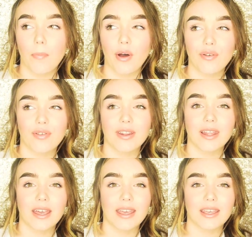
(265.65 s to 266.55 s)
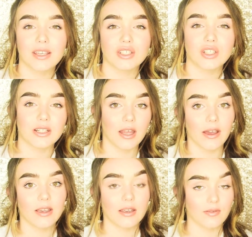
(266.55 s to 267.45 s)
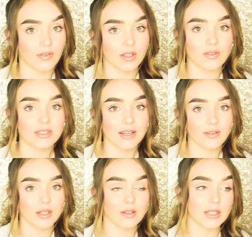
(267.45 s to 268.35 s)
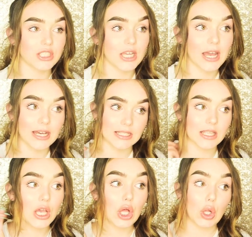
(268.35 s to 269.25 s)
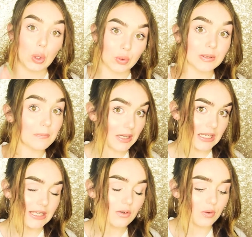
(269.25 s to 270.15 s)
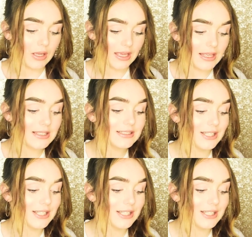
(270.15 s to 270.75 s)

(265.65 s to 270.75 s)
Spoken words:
but I feel like she's lacking in videos now that she has loads of money, okay?